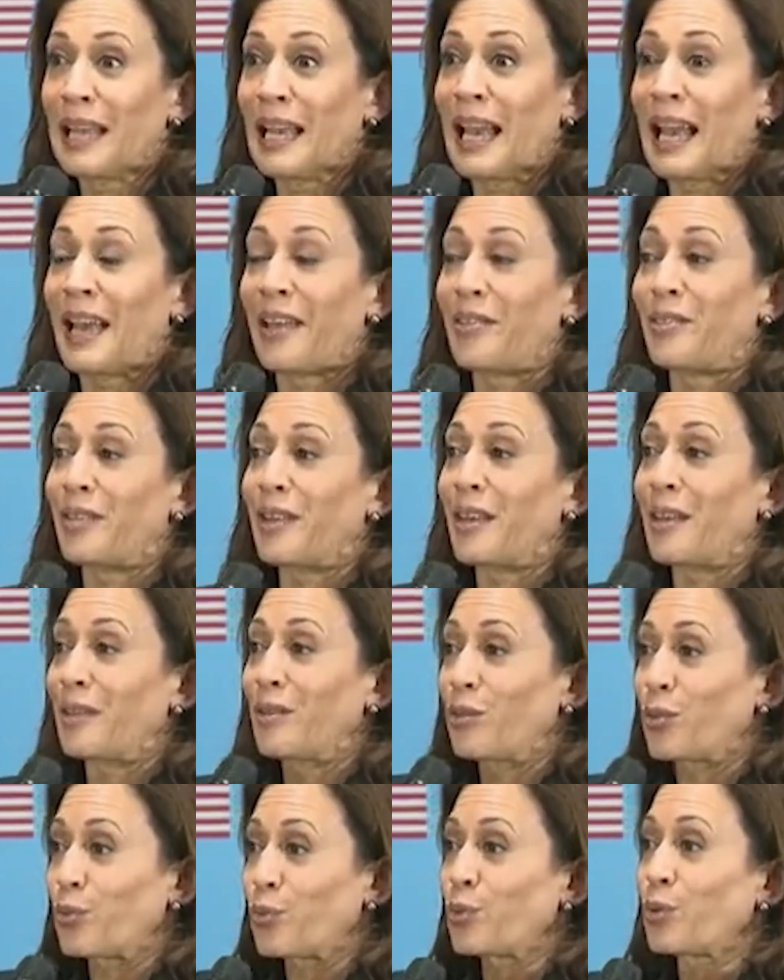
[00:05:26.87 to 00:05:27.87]
and then
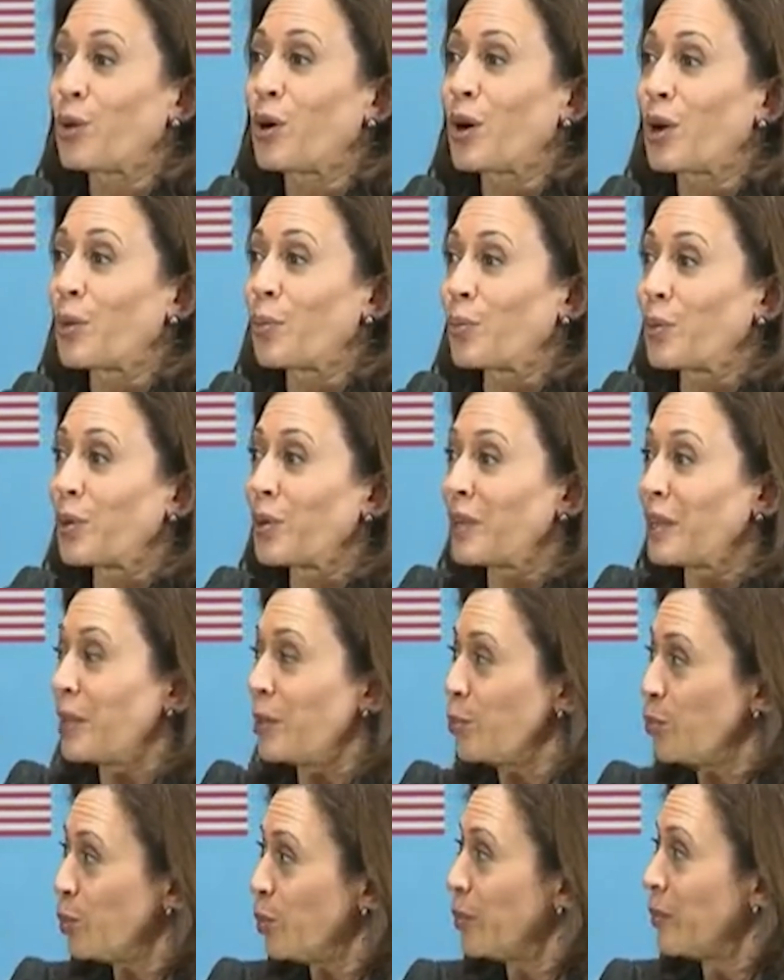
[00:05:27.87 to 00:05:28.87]
through hard work
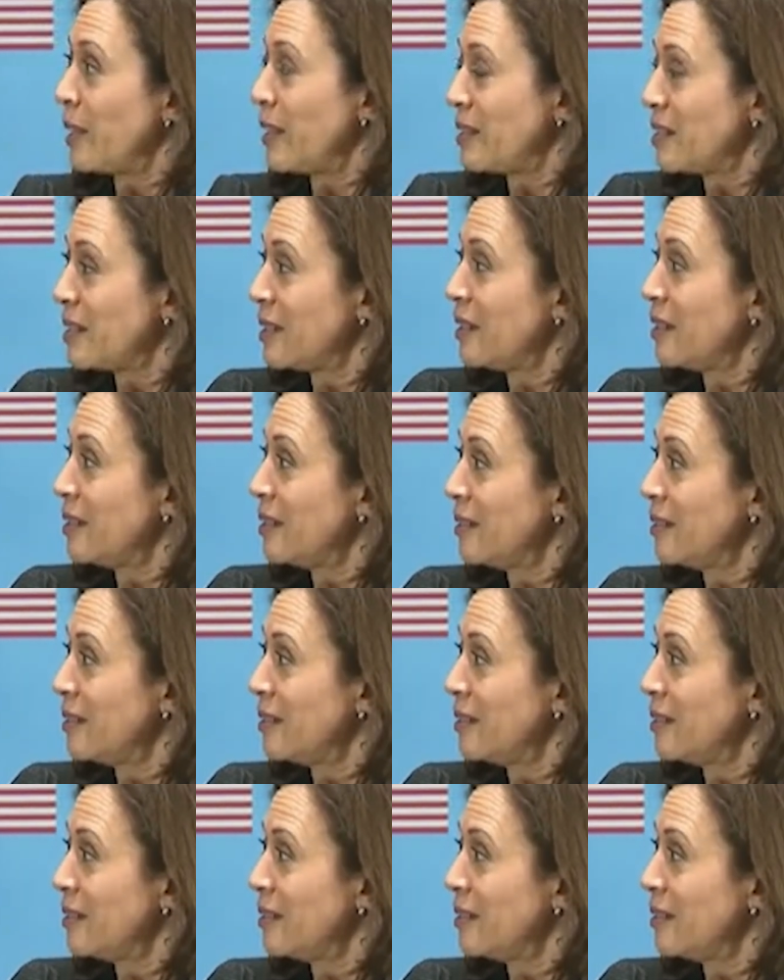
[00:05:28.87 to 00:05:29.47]
implement it